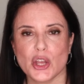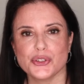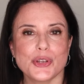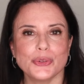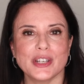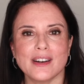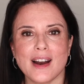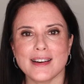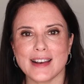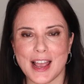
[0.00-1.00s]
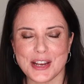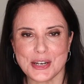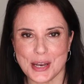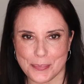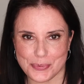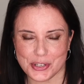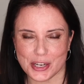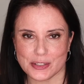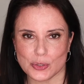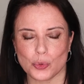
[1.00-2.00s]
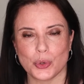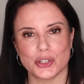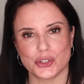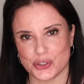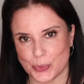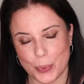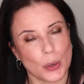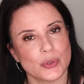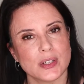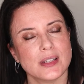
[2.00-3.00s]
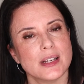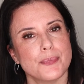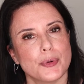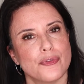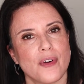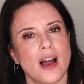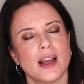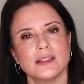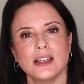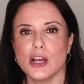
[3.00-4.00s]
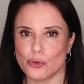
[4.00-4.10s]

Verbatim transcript: So there are nine lipsticks which supposedly provide